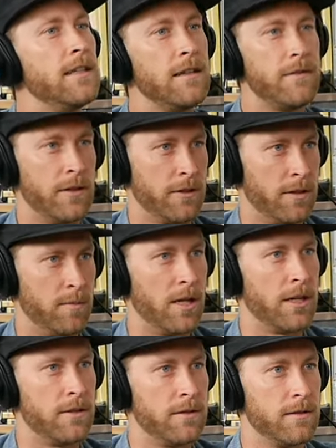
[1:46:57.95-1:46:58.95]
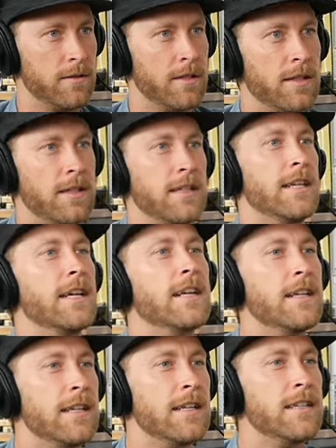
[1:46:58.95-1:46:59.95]
D filter, bro. Get
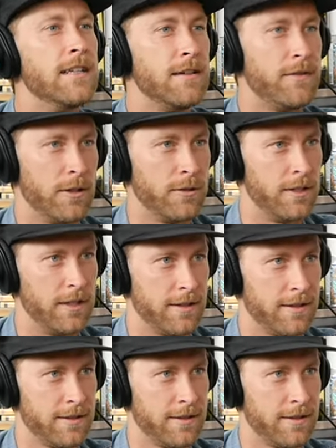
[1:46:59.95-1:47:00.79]
an N D filter,